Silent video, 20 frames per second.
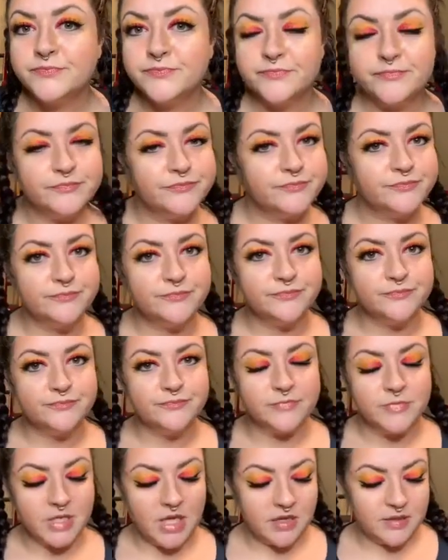
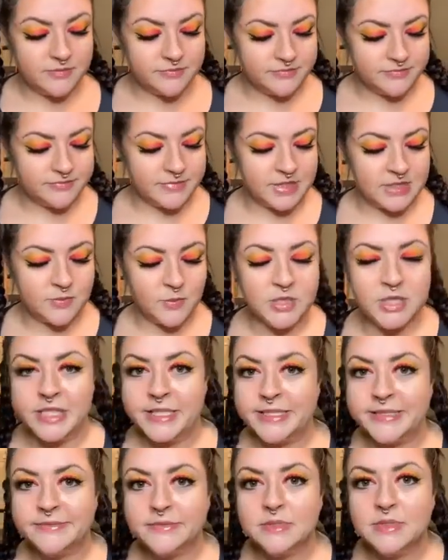It's worth
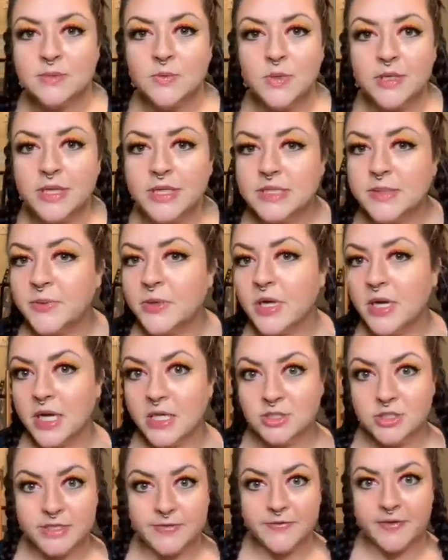it. It's worth it to put it on
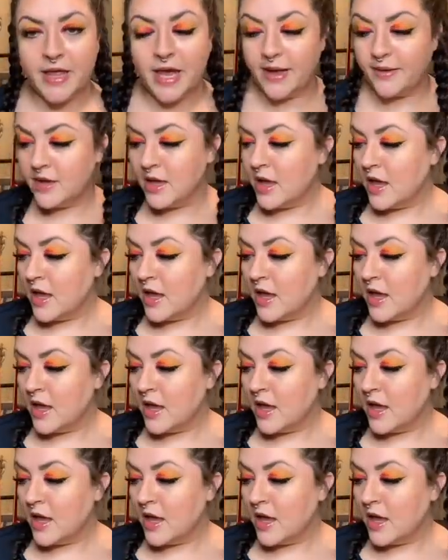just for that.